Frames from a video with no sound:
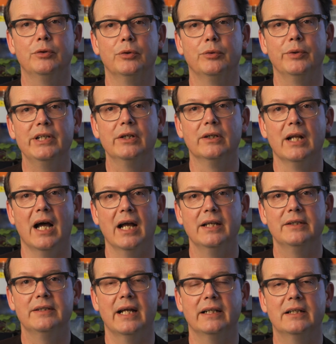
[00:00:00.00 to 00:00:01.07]
to
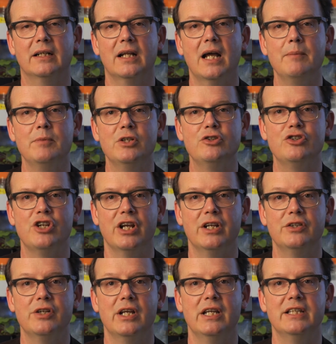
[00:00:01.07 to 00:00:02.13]
realize that climate
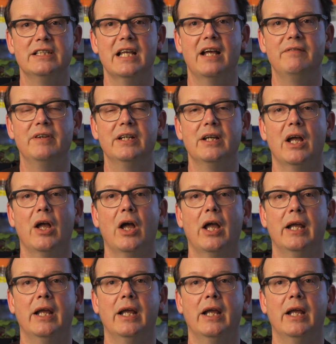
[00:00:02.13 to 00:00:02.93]
change is having